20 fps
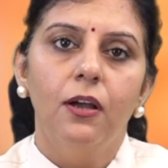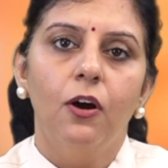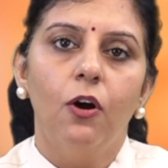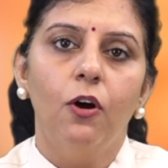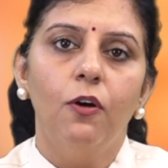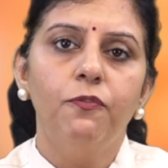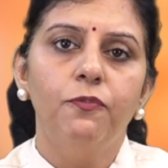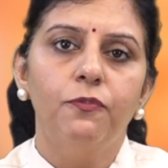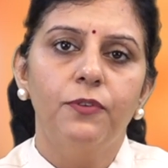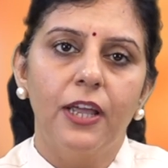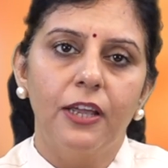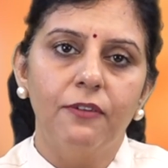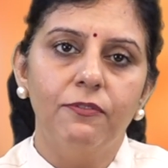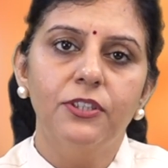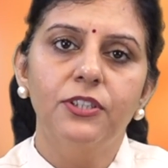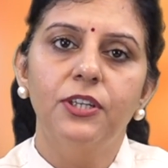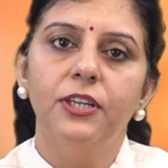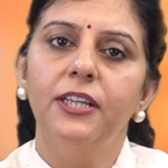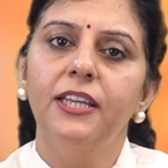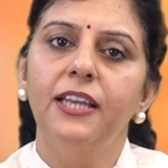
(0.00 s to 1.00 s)
of
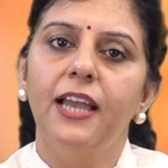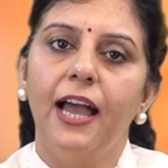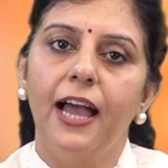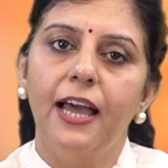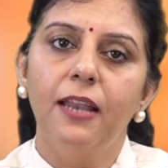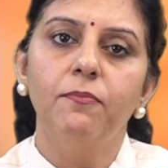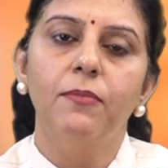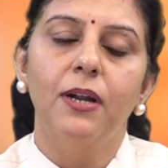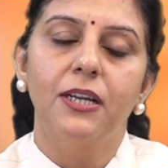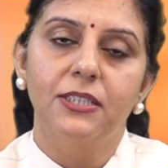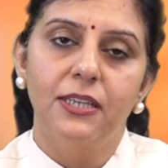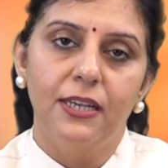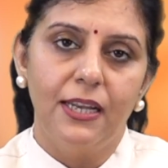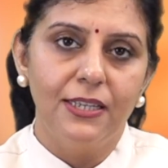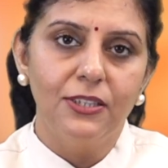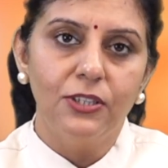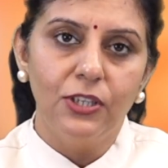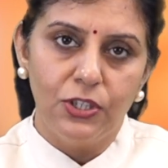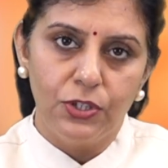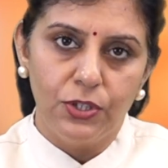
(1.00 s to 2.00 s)
diversity and
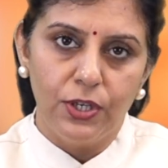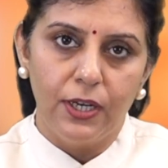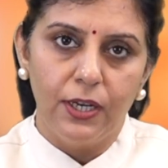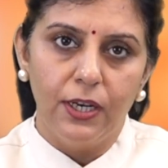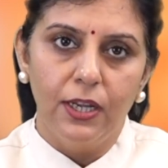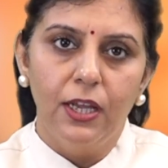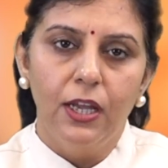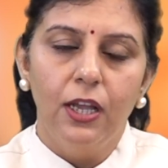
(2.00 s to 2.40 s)
marginalization.